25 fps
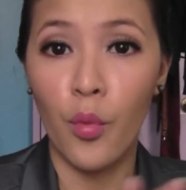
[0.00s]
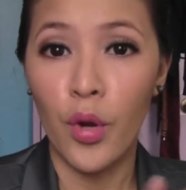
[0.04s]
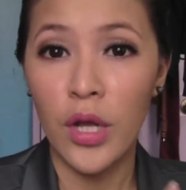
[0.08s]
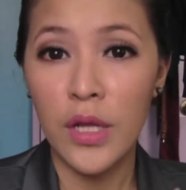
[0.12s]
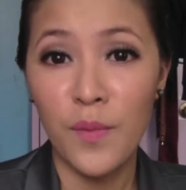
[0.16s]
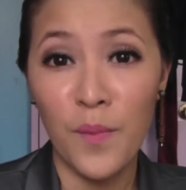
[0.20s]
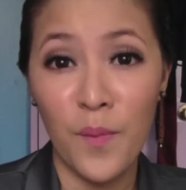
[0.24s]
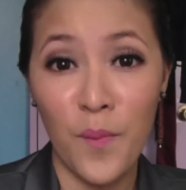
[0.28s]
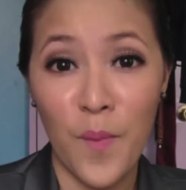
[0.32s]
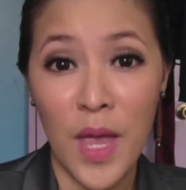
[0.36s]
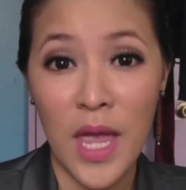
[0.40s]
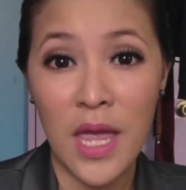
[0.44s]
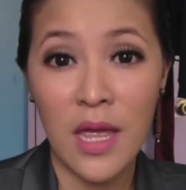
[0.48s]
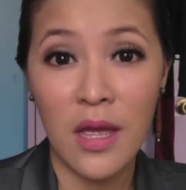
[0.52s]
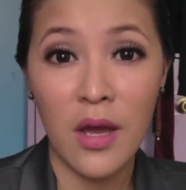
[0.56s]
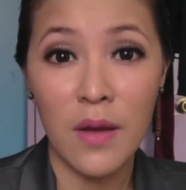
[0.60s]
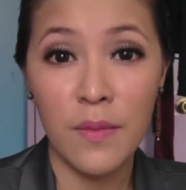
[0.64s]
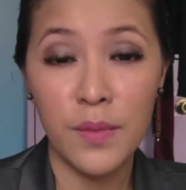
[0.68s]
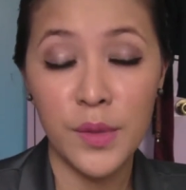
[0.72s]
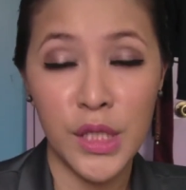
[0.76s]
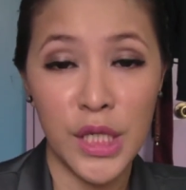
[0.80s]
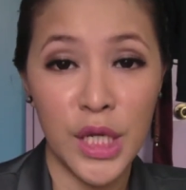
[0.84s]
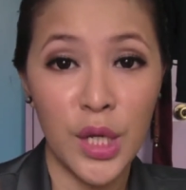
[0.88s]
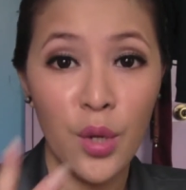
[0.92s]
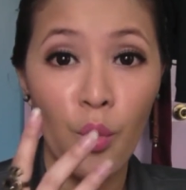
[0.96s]
what
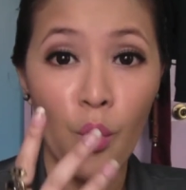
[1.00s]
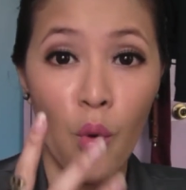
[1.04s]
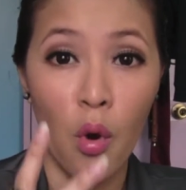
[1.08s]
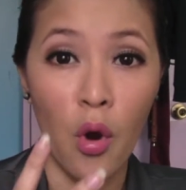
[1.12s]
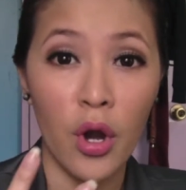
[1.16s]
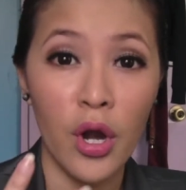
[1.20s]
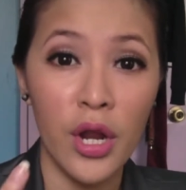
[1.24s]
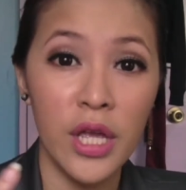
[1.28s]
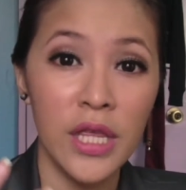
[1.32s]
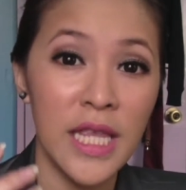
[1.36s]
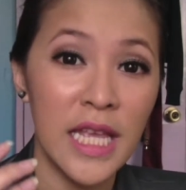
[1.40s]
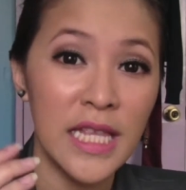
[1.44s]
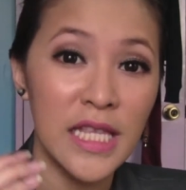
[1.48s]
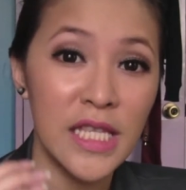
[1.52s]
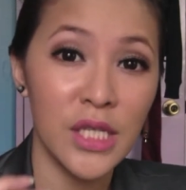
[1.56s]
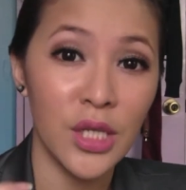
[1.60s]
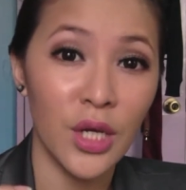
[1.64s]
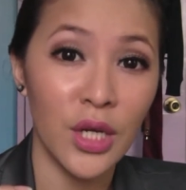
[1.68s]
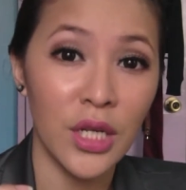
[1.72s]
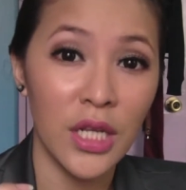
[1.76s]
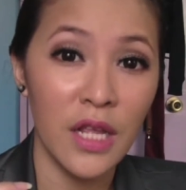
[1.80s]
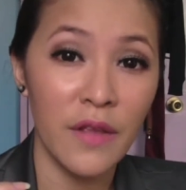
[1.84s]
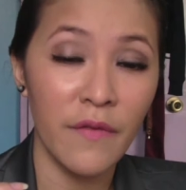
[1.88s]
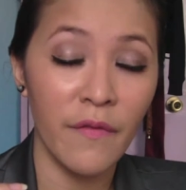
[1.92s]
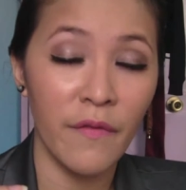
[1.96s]
makeup she wore in that
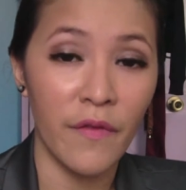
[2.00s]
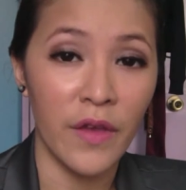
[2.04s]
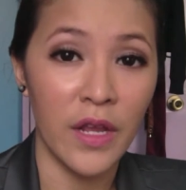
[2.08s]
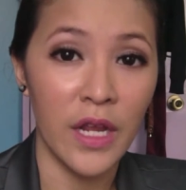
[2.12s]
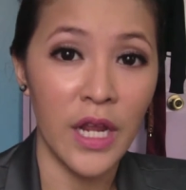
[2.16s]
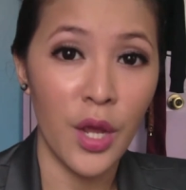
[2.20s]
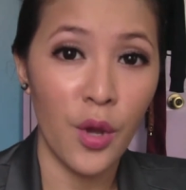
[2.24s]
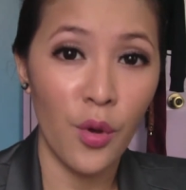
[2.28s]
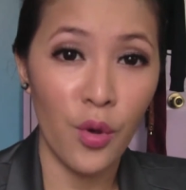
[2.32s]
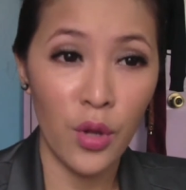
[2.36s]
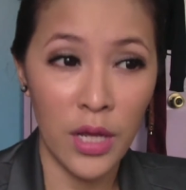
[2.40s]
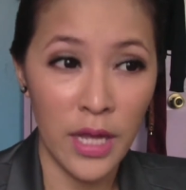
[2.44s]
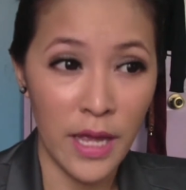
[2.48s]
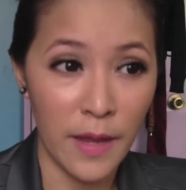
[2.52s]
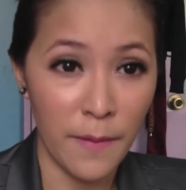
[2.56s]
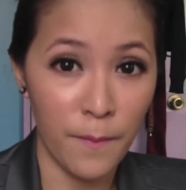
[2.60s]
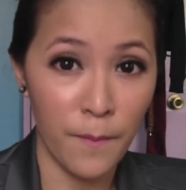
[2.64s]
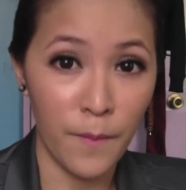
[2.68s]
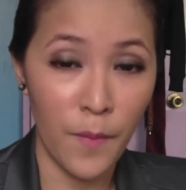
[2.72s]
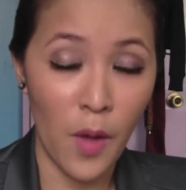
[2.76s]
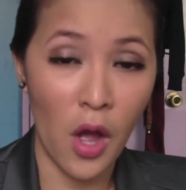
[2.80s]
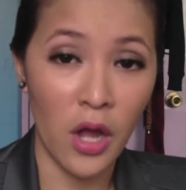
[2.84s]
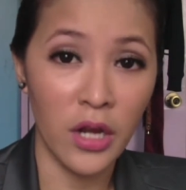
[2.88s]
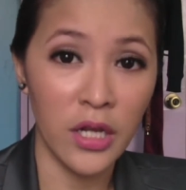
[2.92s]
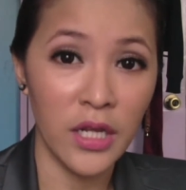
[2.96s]
certain video, like
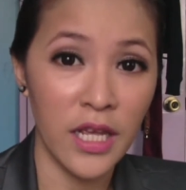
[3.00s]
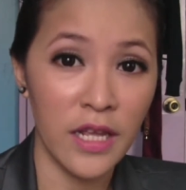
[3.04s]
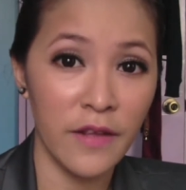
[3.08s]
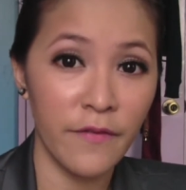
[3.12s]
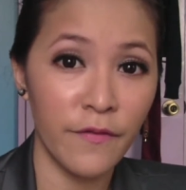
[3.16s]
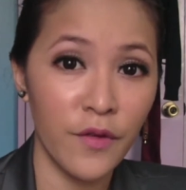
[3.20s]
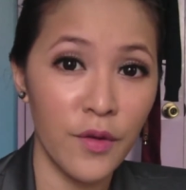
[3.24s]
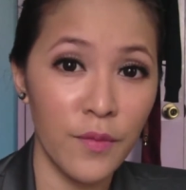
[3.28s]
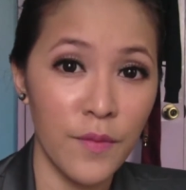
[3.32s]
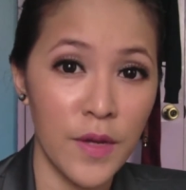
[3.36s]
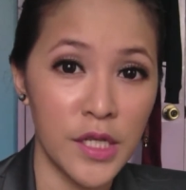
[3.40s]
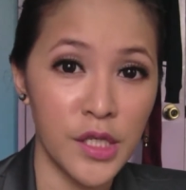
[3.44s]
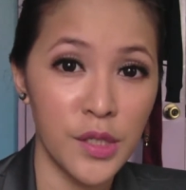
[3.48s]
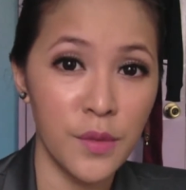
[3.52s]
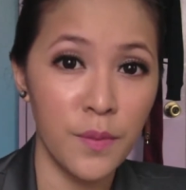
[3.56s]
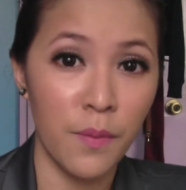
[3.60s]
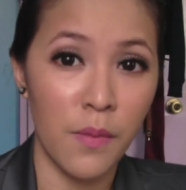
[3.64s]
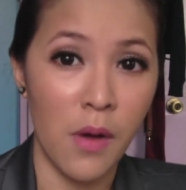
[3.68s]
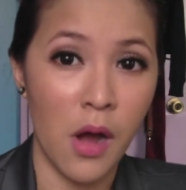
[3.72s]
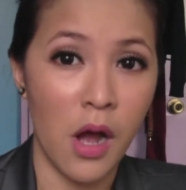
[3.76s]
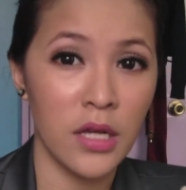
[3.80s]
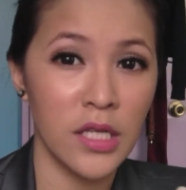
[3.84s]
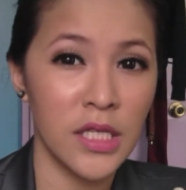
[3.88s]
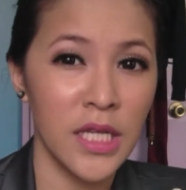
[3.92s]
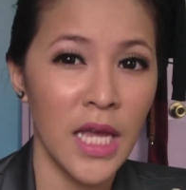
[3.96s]
on the information
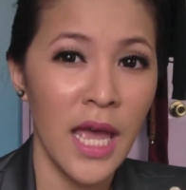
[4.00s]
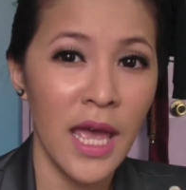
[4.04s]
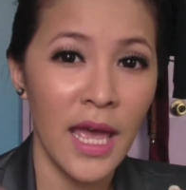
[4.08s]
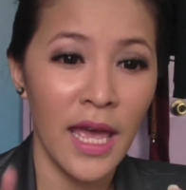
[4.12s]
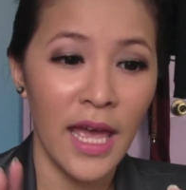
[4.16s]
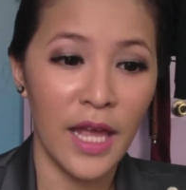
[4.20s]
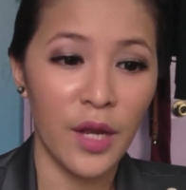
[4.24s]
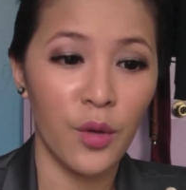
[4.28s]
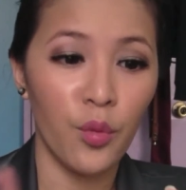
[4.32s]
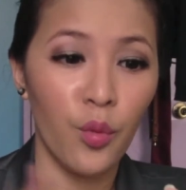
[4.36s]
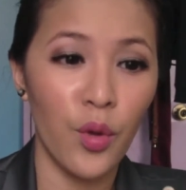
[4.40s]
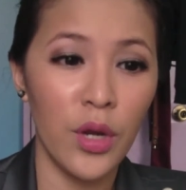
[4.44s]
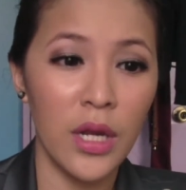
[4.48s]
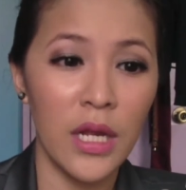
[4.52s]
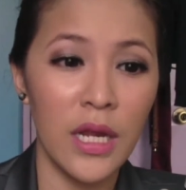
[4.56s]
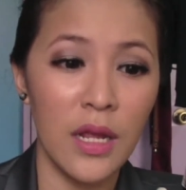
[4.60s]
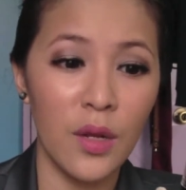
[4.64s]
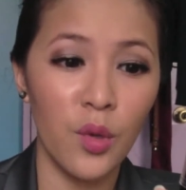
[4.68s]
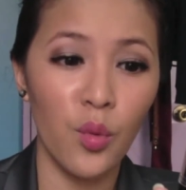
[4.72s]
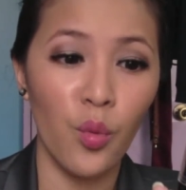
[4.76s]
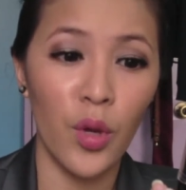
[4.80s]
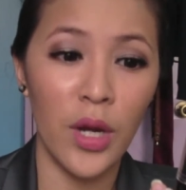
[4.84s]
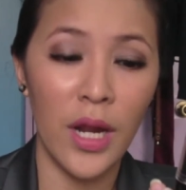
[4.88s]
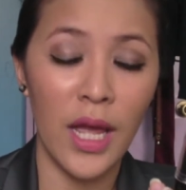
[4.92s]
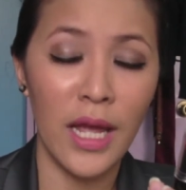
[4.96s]
box. And
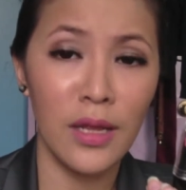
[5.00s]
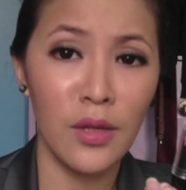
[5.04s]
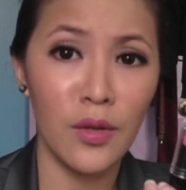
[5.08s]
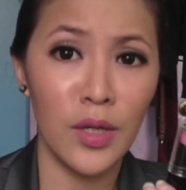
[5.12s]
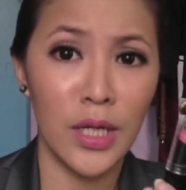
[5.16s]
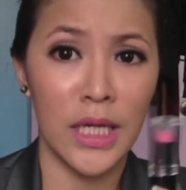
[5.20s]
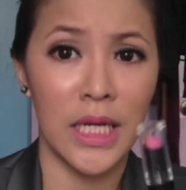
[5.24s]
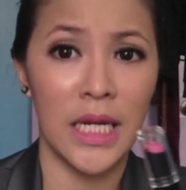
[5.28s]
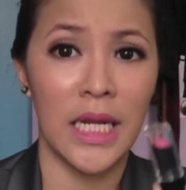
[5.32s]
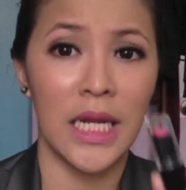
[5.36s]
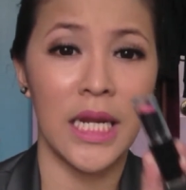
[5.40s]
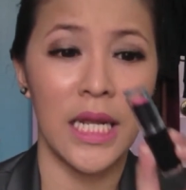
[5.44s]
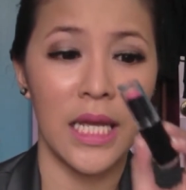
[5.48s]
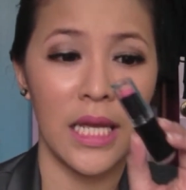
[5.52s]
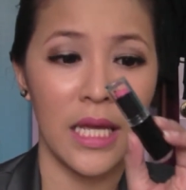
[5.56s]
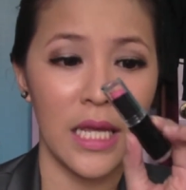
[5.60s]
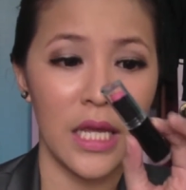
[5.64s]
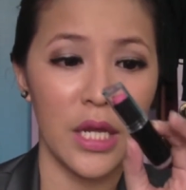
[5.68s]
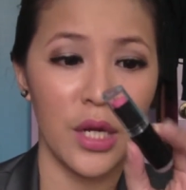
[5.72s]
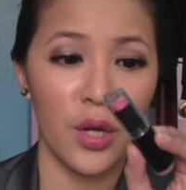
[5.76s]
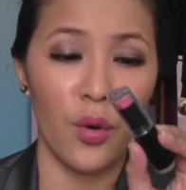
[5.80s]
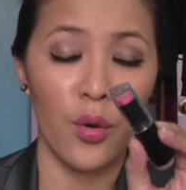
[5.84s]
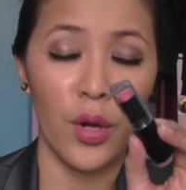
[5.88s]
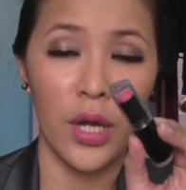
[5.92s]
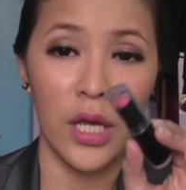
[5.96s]
when I look at it,
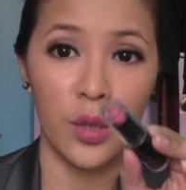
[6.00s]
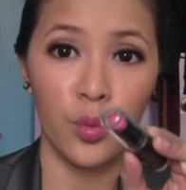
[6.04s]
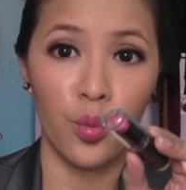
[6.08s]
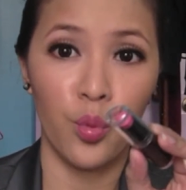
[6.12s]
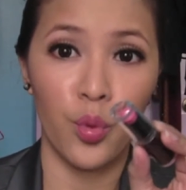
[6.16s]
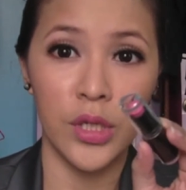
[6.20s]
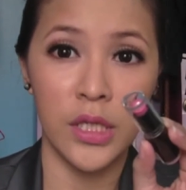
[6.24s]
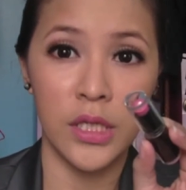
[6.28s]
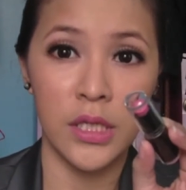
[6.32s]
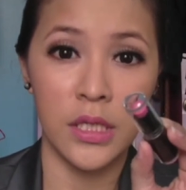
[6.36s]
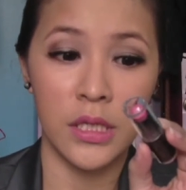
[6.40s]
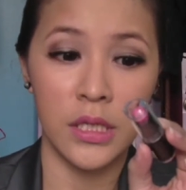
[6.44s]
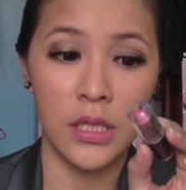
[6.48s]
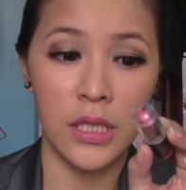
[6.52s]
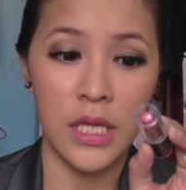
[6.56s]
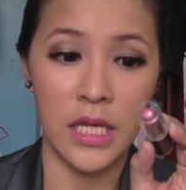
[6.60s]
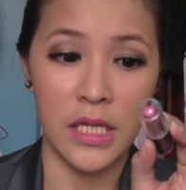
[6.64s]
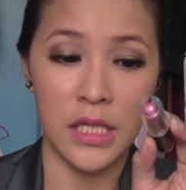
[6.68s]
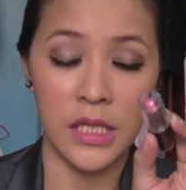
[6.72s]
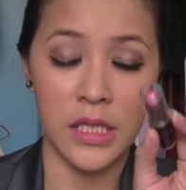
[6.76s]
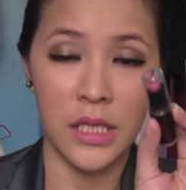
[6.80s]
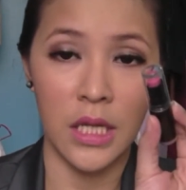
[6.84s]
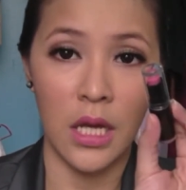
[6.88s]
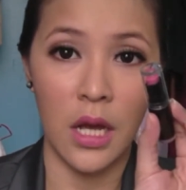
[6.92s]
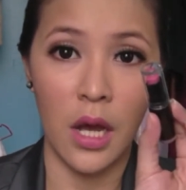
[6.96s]
you know, it was
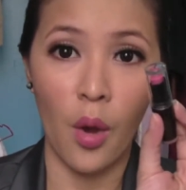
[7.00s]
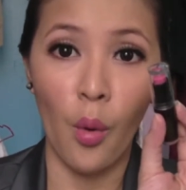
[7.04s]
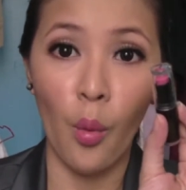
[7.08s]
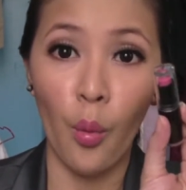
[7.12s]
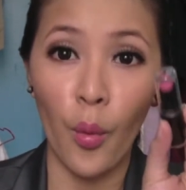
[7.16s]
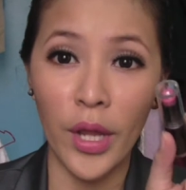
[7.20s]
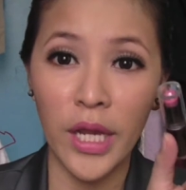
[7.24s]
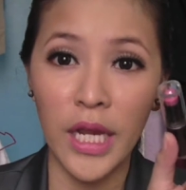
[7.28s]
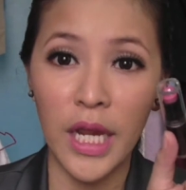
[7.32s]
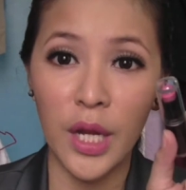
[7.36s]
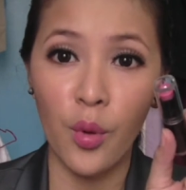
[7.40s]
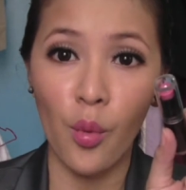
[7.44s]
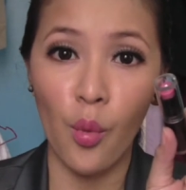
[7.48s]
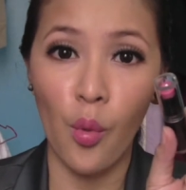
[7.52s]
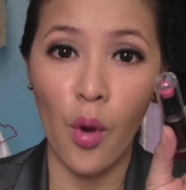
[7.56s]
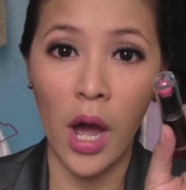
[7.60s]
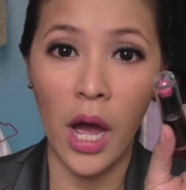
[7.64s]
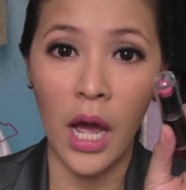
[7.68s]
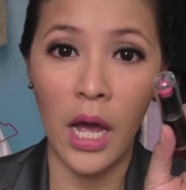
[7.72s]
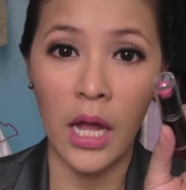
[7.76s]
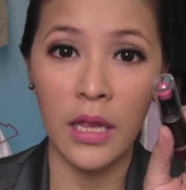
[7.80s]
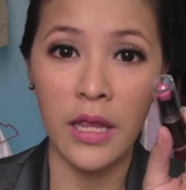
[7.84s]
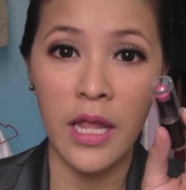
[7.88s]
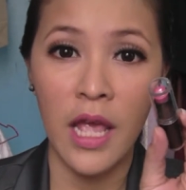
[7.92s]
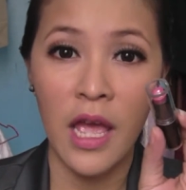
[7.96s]
this Wet n
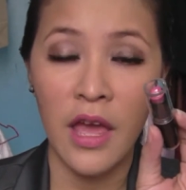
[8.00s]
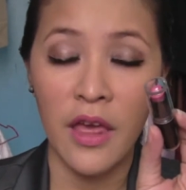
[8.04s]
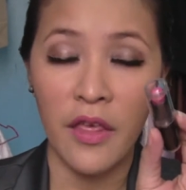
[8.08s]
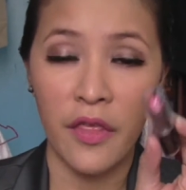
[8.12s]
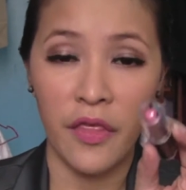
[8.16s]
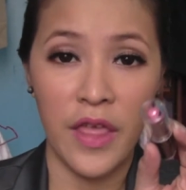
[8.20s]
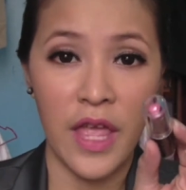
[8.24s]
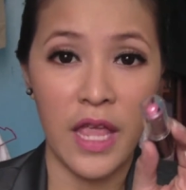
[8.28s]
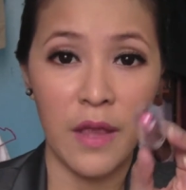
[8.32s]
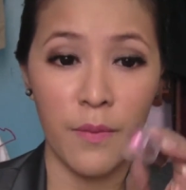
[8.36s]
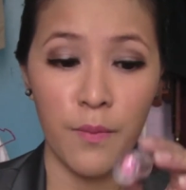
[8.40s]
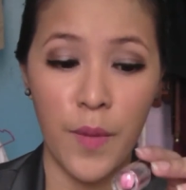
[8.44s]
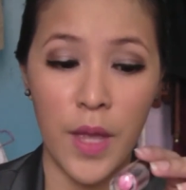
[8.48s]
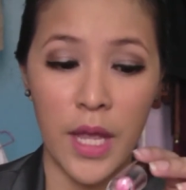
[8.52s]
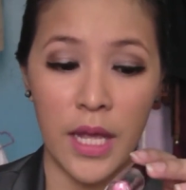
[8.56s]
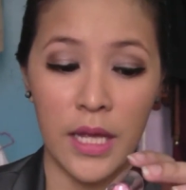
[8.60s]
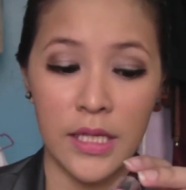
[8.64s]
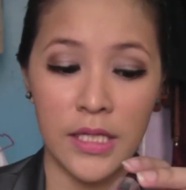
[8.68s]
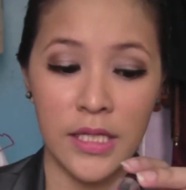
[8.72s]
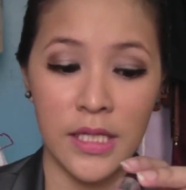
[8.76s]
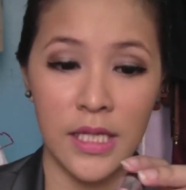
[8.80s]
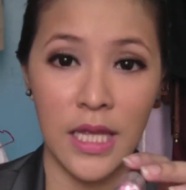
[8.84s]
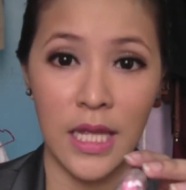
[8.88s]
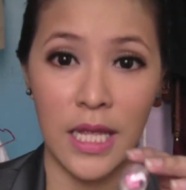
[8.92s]
Wild Think Pink